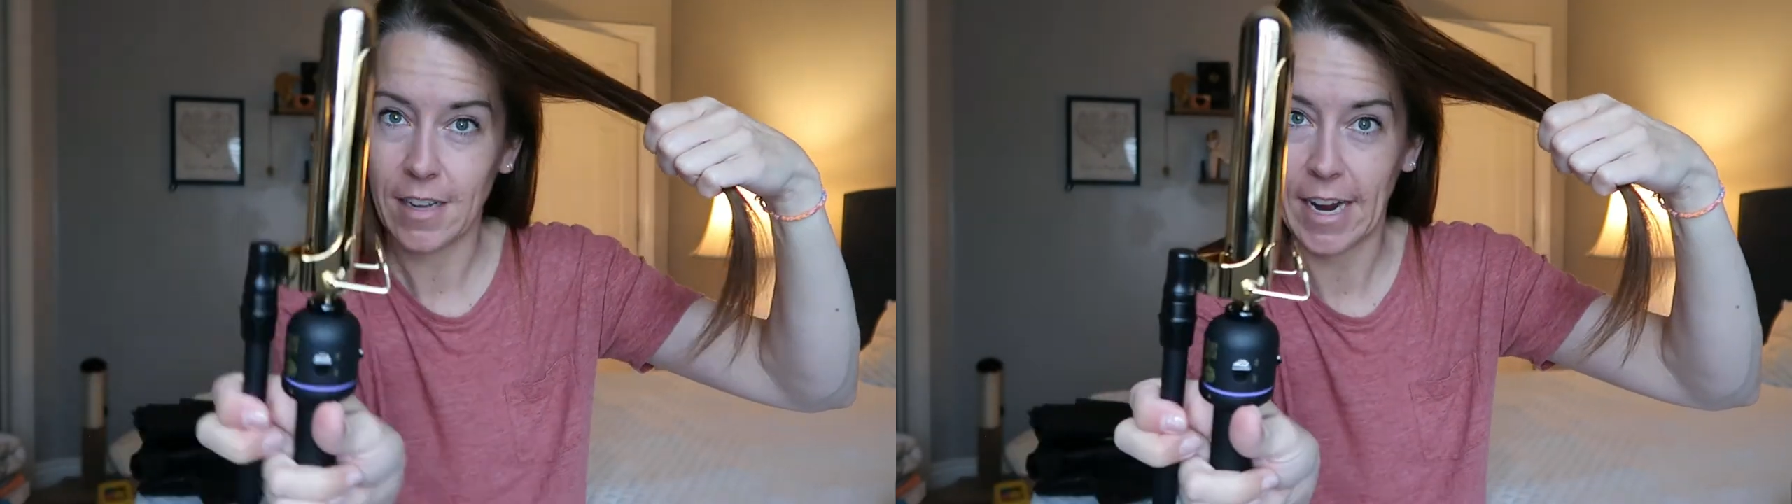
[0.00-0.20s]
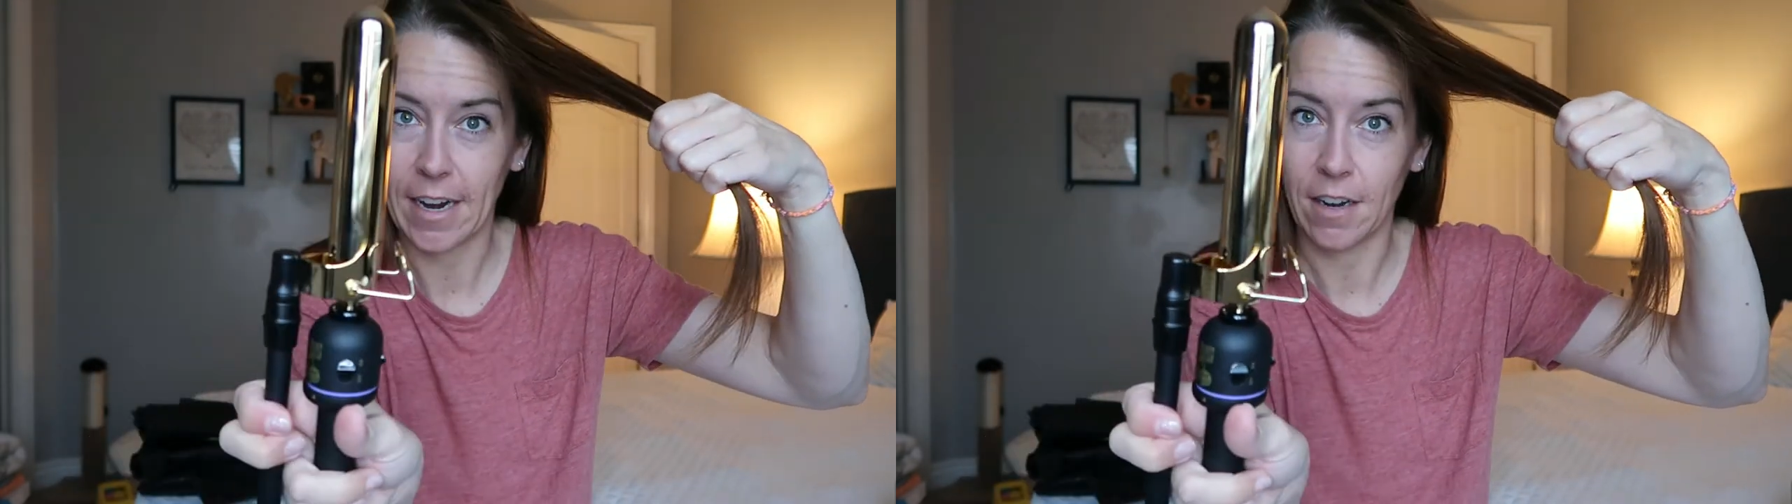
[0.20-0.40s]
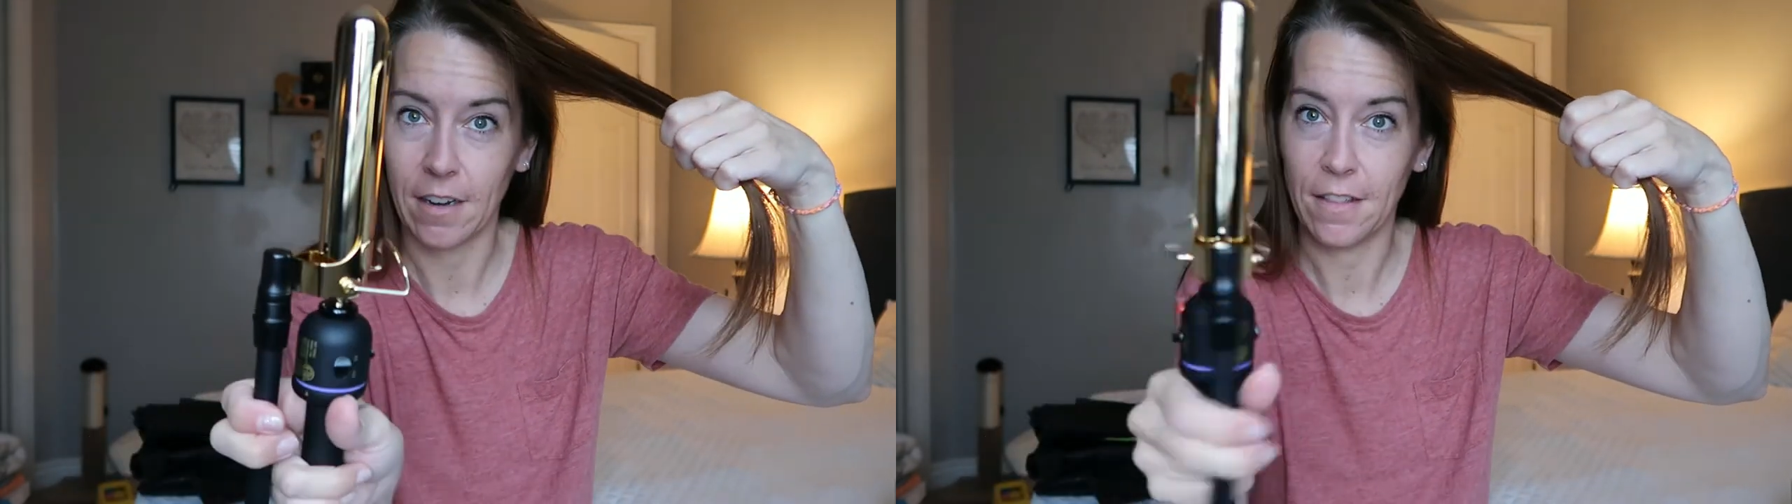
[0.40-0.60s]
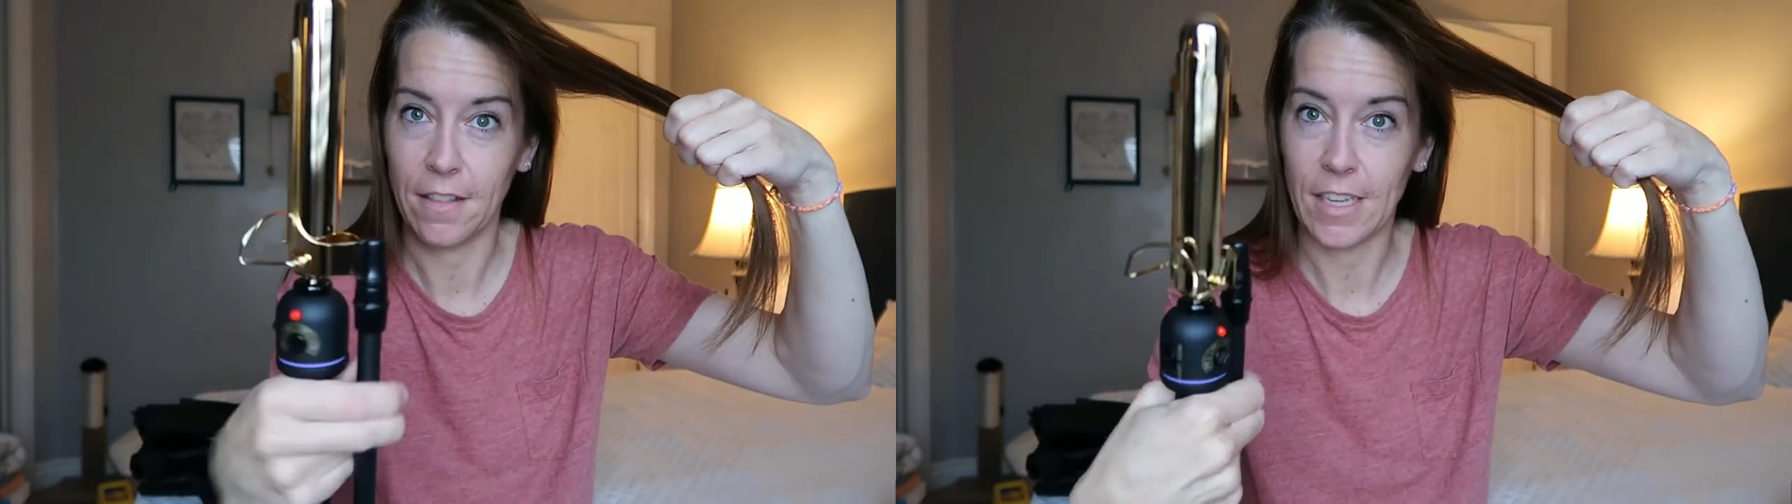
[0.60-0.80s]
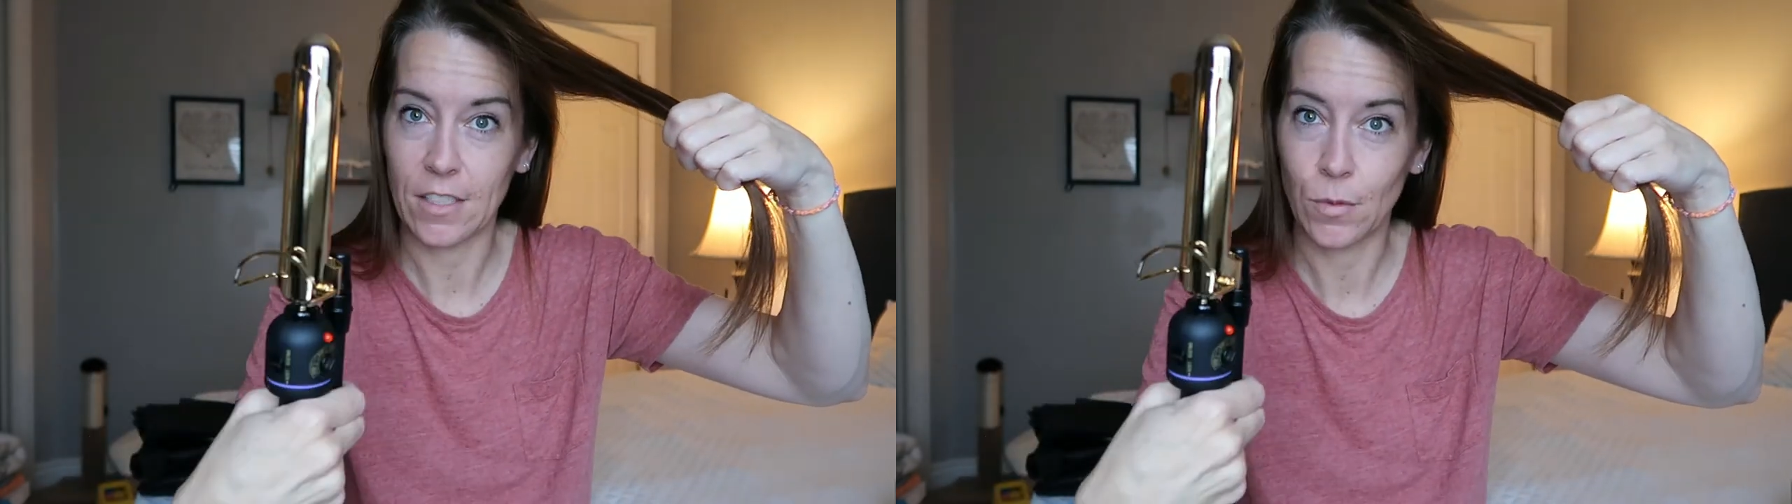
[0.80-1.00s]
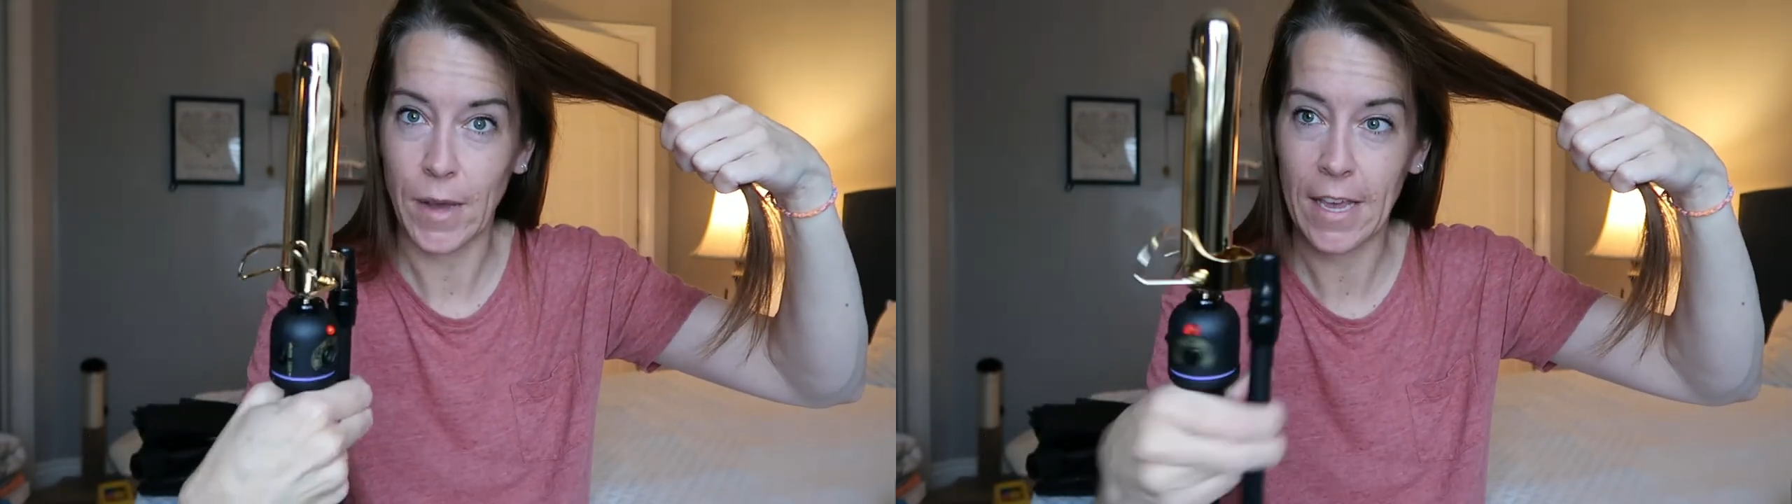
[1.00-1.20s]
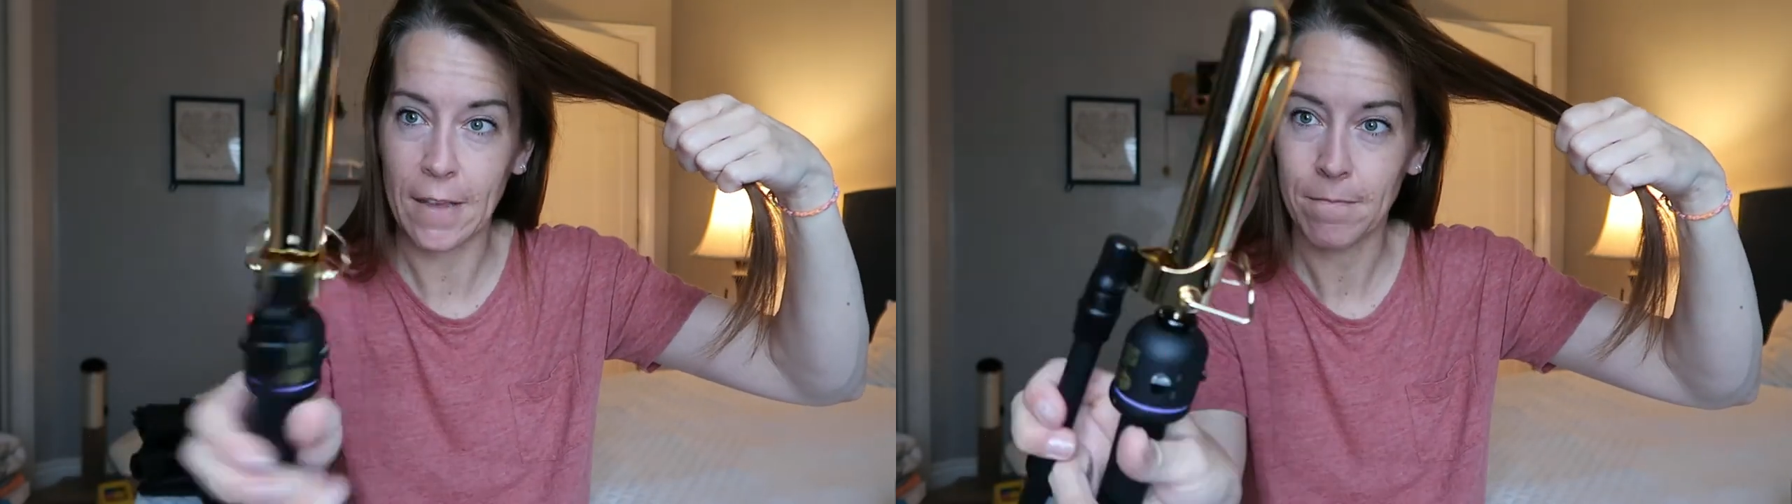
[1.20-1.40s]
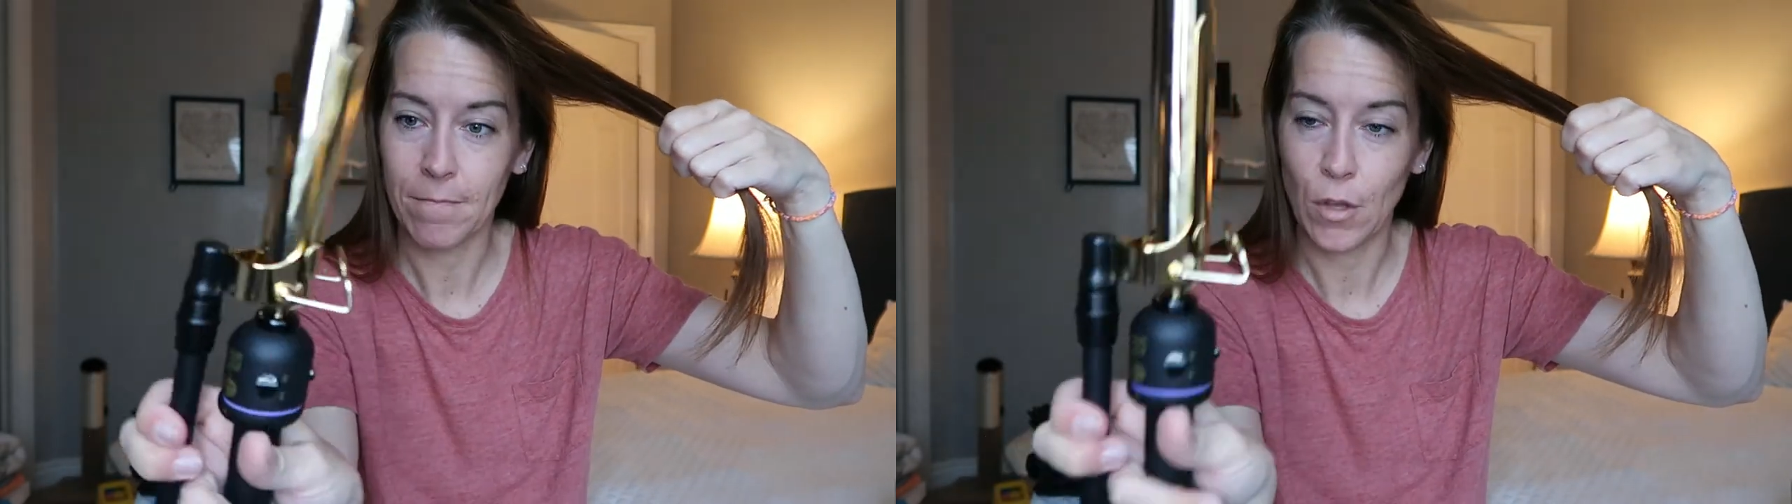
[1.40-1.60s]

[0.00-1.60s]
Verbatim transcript: hair this way,